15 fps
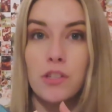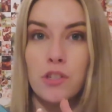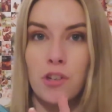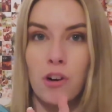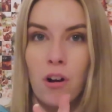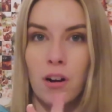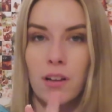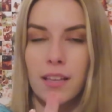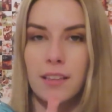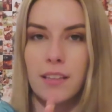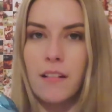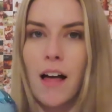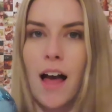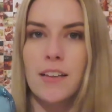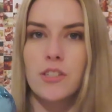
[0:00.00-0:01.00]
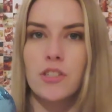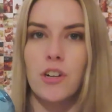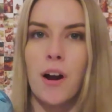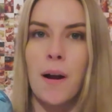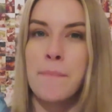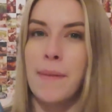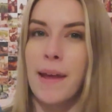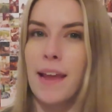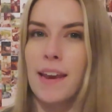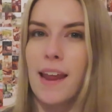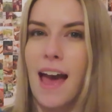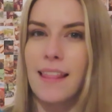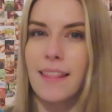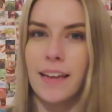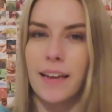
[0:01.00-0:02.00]
jar, like the glass jar,
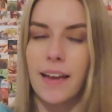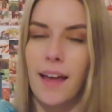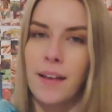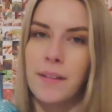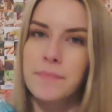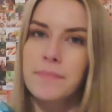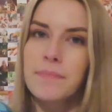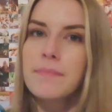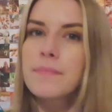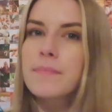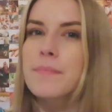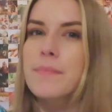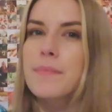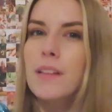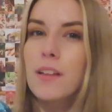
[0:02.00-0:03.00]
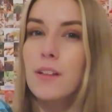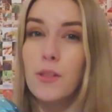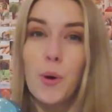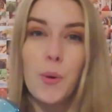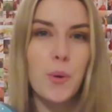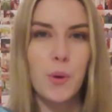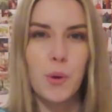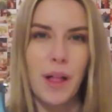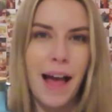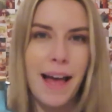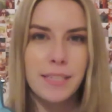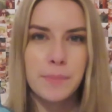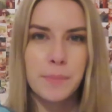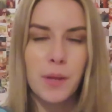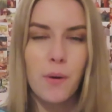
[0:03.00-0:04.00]
made at like a local
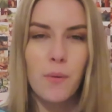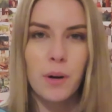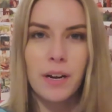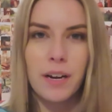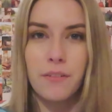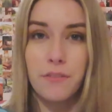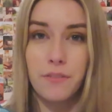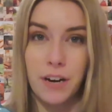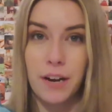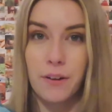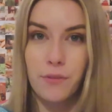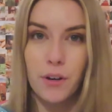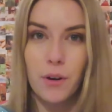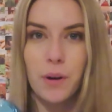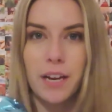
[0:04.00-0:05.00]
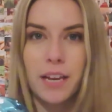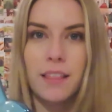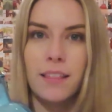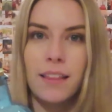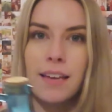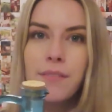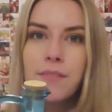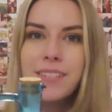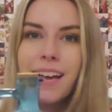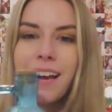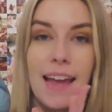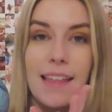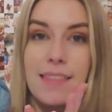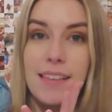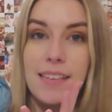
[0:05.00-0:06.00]
glass blower in Frankfurt where he lives.
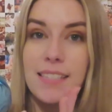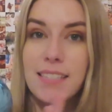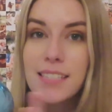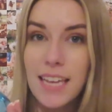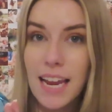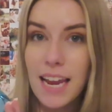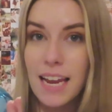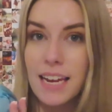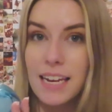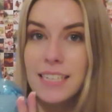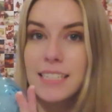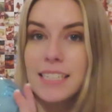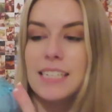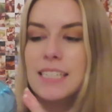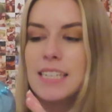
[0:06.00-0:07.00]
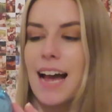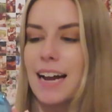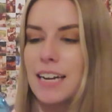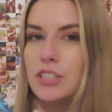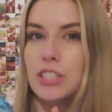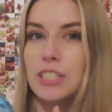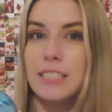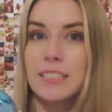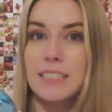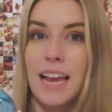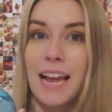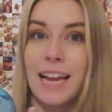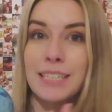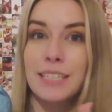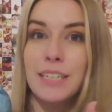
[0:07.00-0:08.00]
And the sand is actually
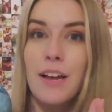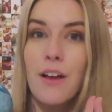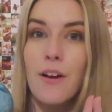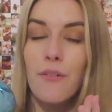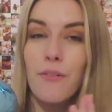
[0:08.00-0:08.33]
sand